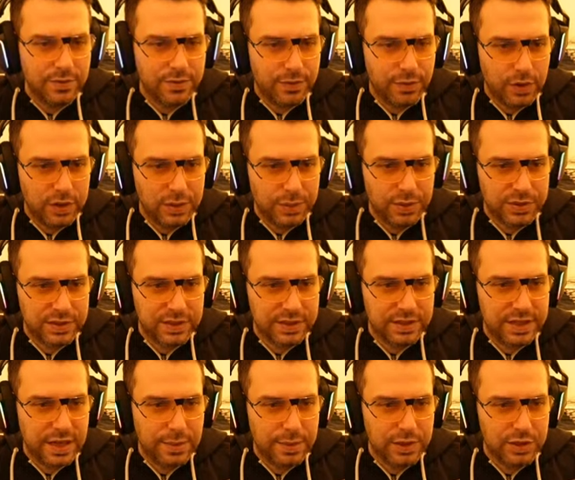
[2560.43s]
40%
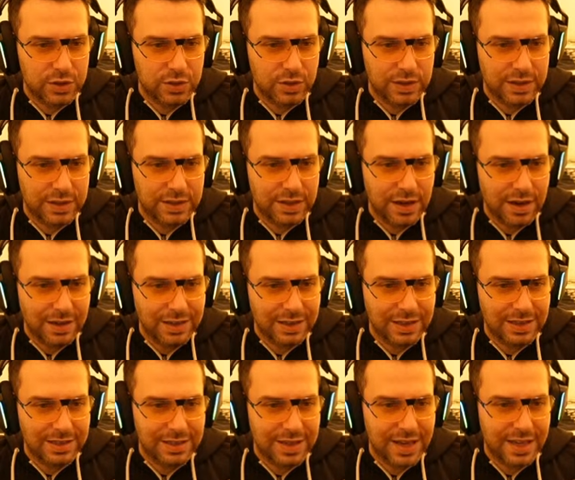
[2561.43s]
damage to the target
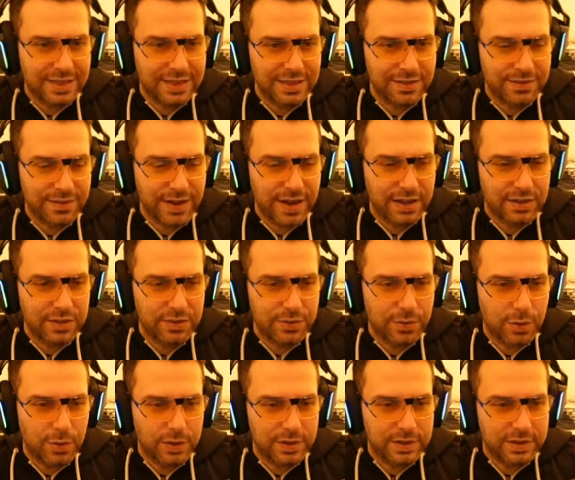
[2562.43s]
and takes effect
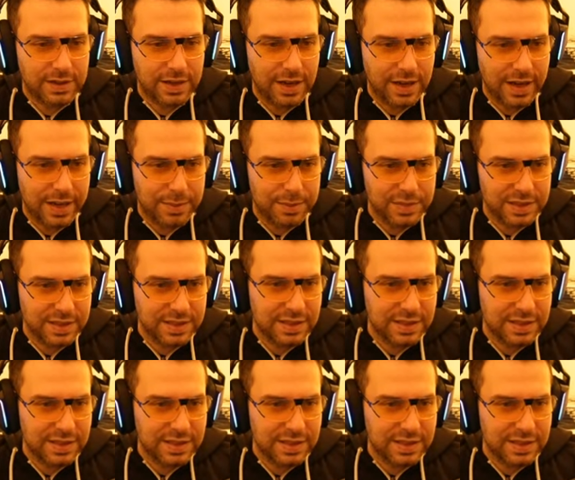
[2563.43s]
4 times.